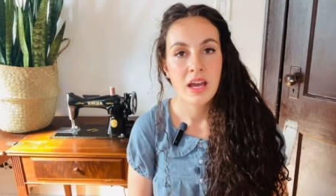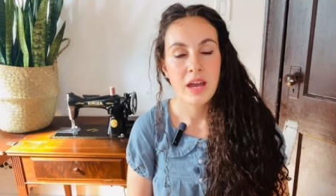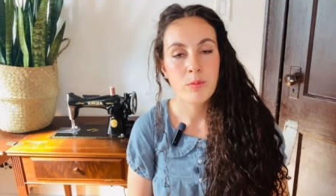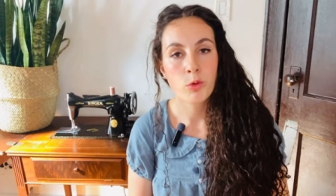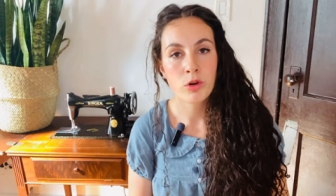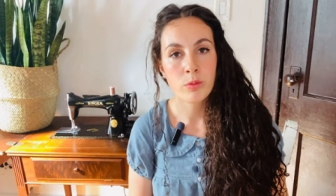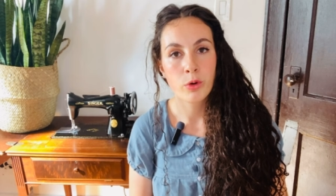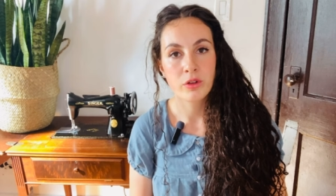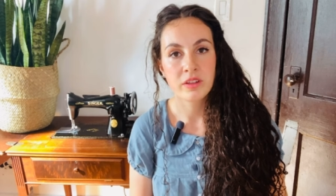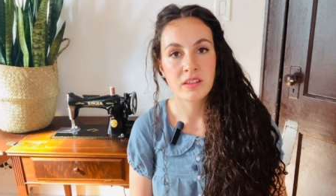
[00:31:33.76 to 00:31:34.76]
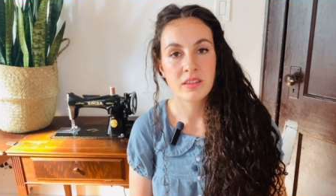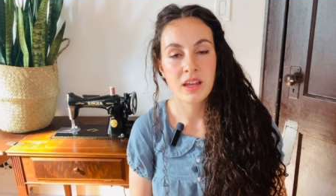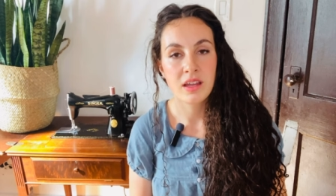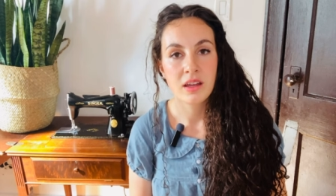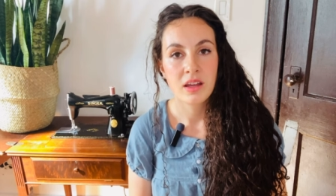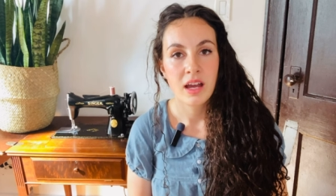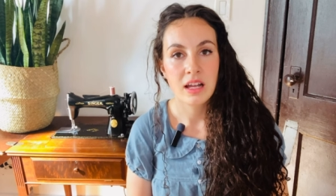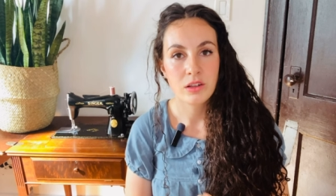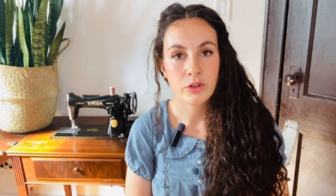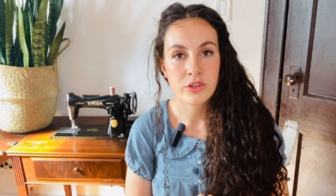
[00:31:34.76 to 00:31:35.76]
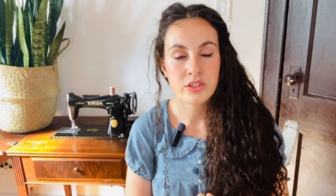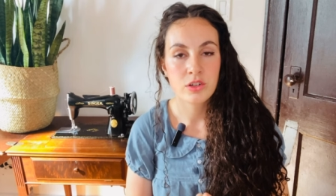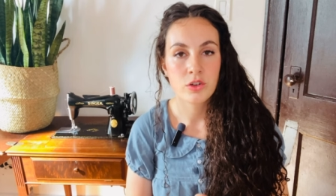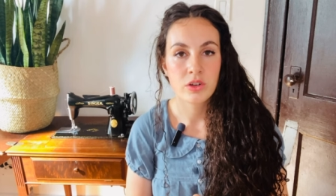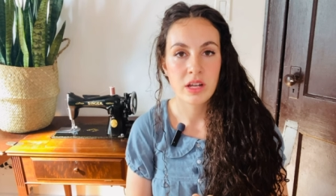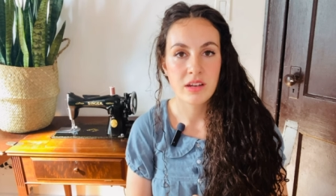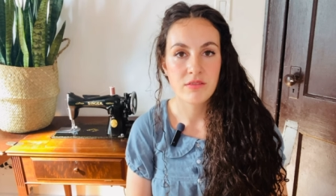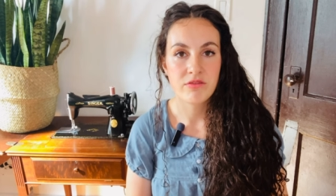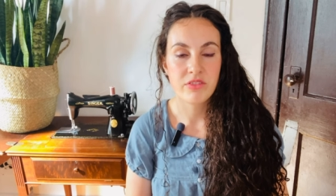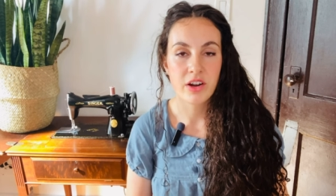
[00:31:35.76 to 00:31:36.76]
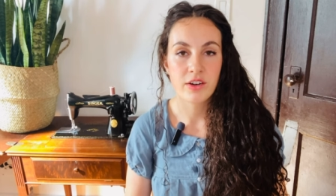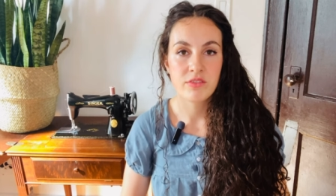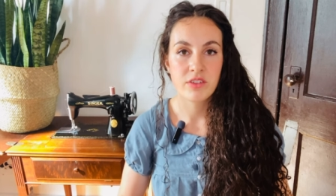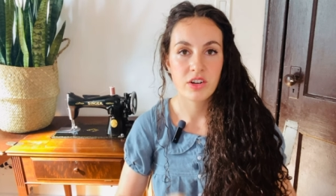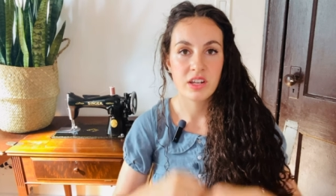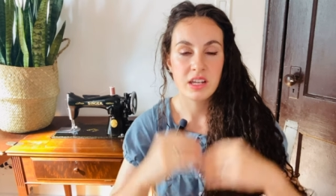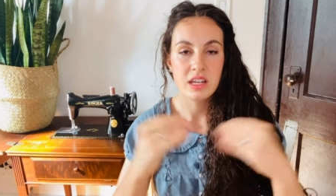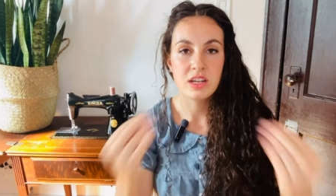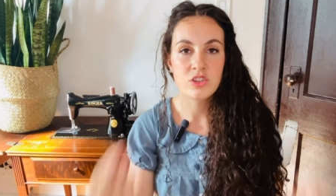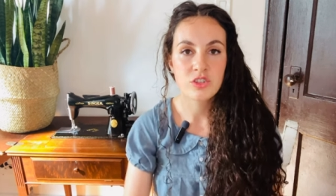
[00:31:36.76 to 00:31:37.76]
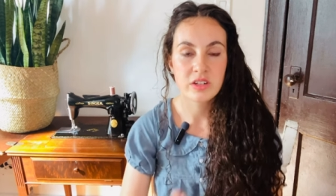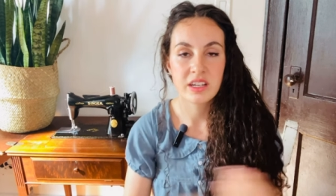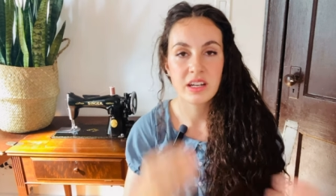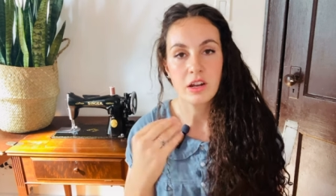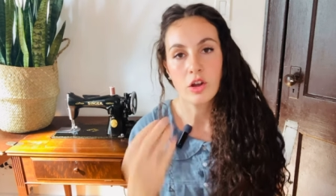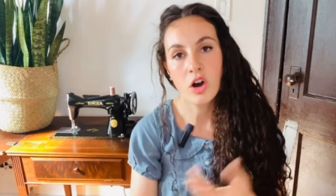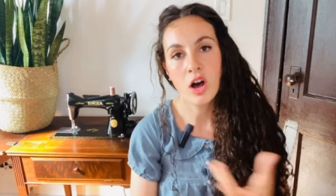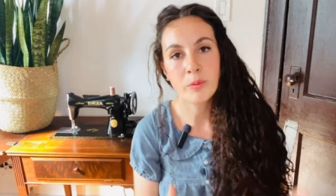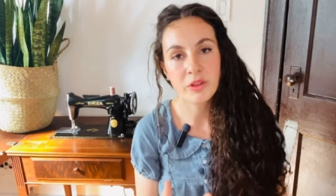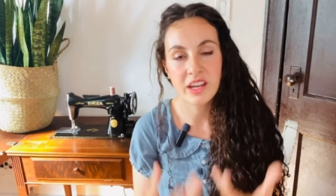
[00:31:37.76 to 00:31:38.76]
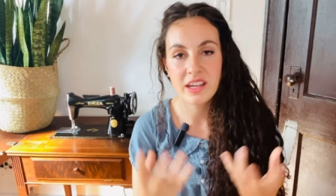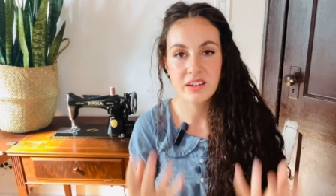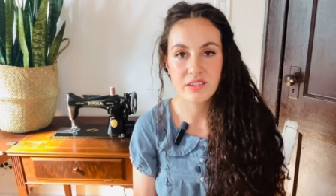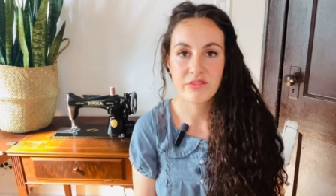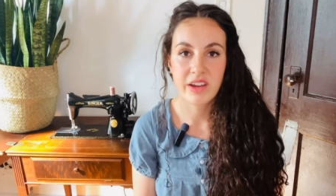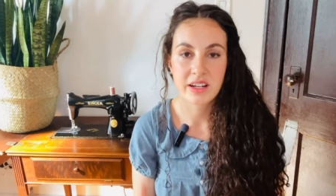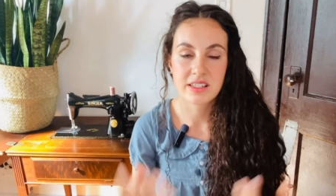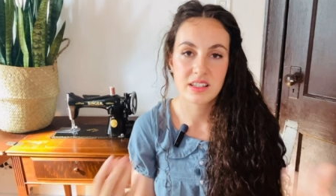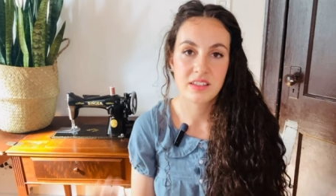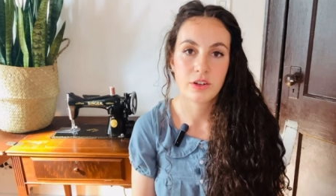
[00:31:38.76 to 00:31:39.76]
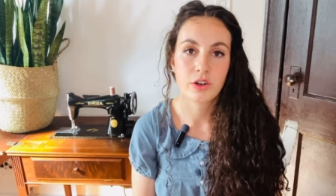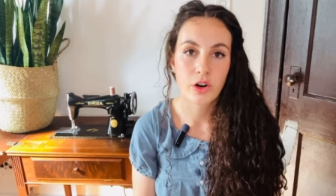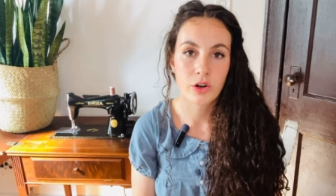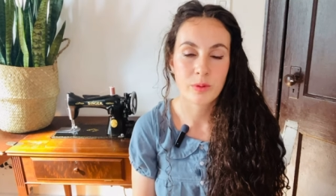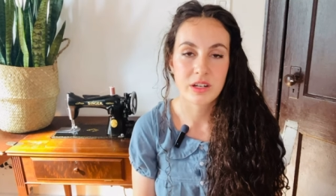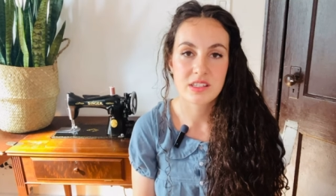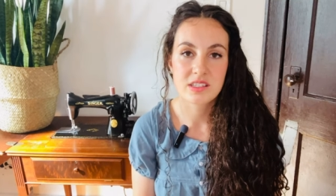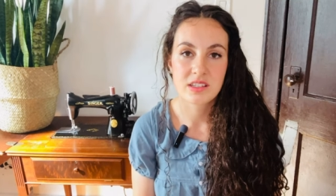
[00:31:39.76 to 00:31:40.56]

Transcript: And more importantly, they had learned to create very, very intricate and complicated effects in their garments